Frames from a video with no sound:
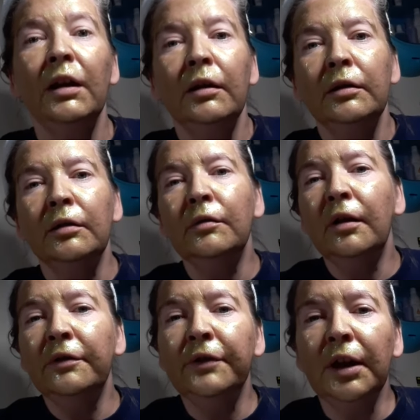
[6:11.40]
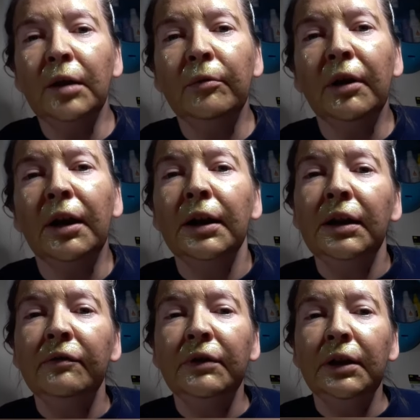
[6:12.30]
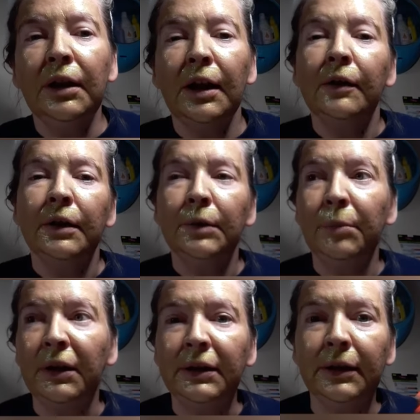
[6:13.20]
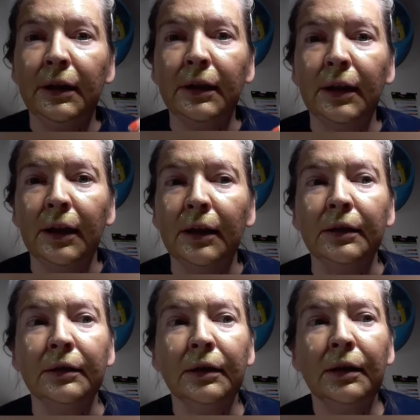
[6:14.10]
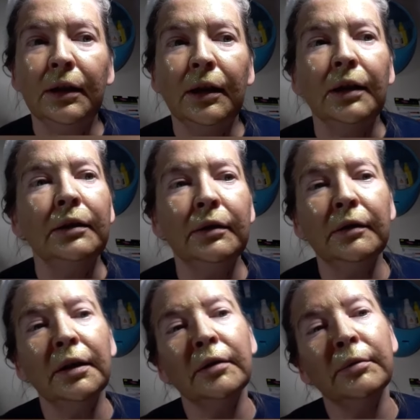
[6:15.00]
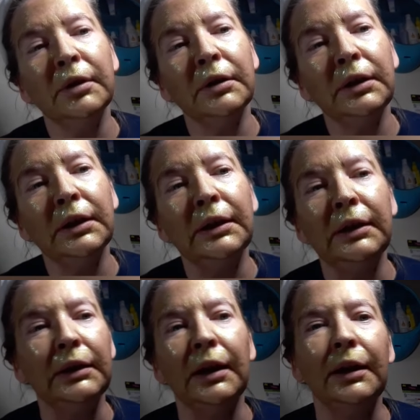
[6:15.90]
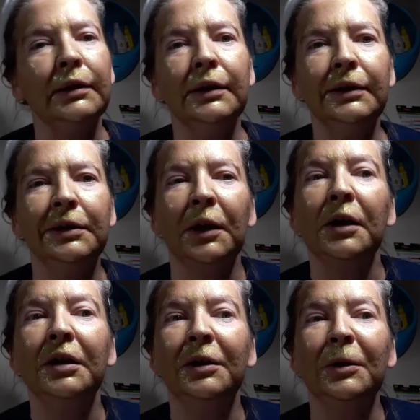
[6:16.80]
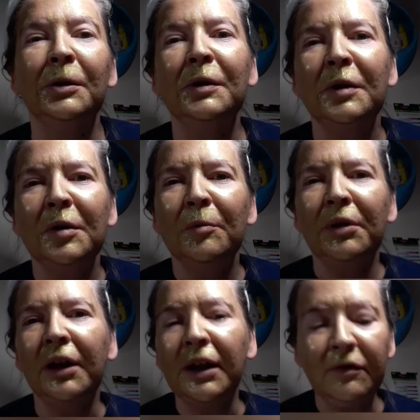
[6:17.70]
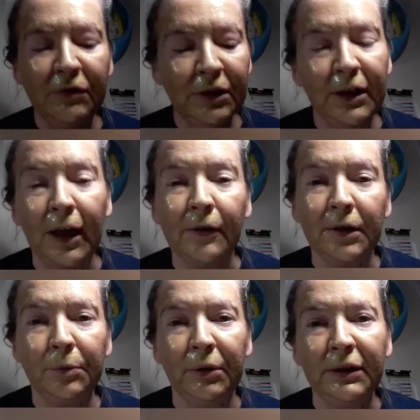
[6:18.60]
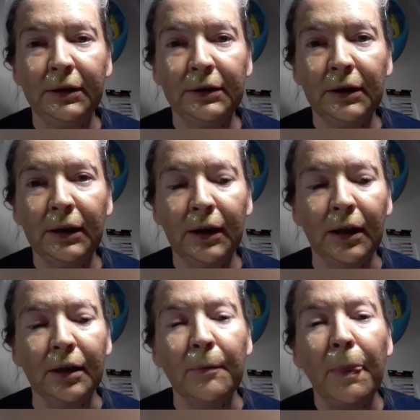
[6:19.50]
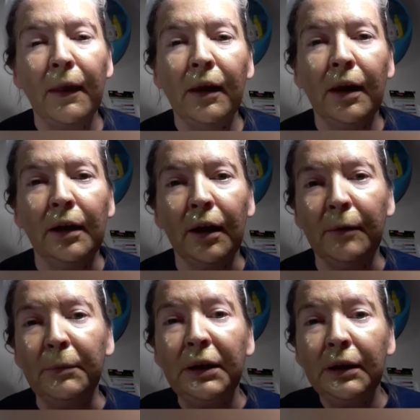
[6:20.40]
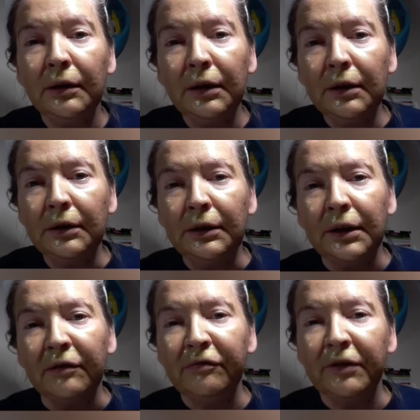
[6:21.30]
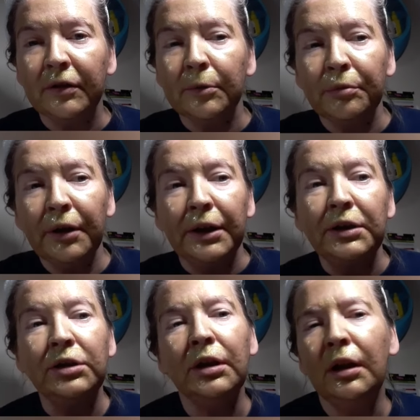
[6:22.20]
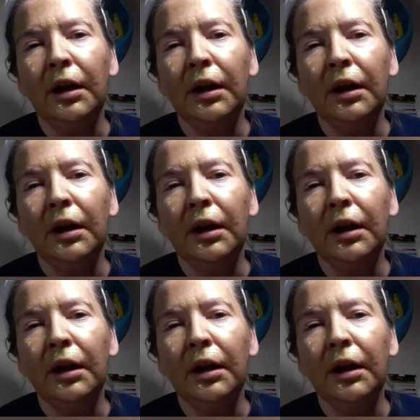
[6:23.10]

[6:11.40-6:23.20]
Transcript: So off camera, I evened it out as best I can. I don't know how well you can see that in this light, but I evened it out as best as I can, and I immediately cleaned that fair brush.